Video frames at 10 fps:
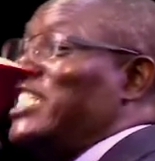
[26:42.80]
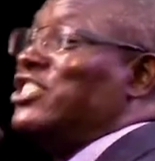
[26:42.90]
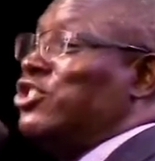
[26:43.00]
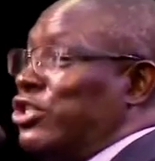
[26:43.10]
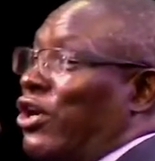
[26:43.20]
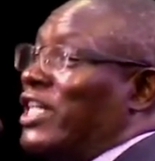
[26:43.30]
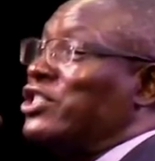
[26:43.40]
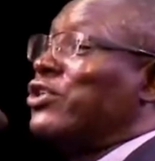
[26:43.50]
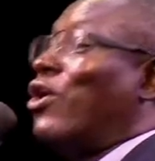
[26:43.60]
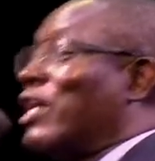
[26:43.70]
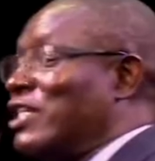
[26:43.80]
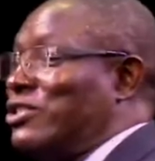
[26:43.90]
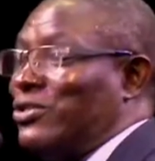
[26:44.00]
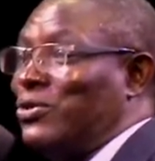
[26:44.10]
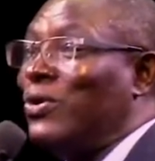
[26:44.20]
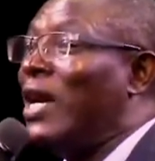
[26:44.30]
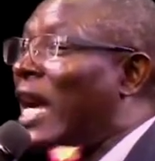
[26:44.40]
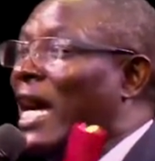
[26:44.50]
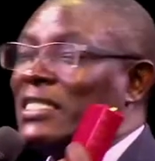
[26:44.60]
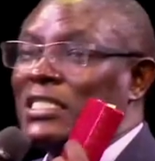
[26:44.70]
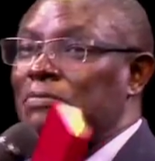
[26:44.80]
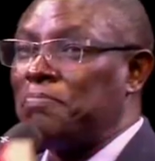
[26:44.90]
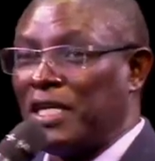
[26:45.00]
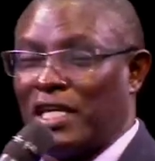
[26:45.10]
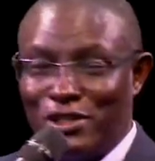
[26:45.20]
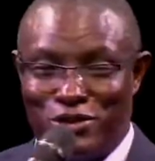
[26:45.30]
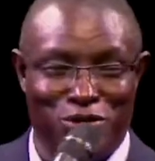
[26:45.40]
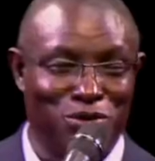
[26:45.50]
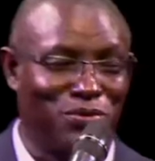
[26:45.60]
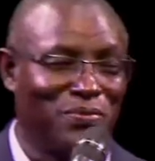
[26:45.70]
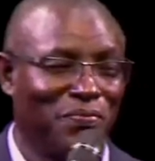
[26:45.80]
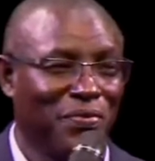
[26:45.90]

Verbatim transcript: enjoy talking to you and speaking to you.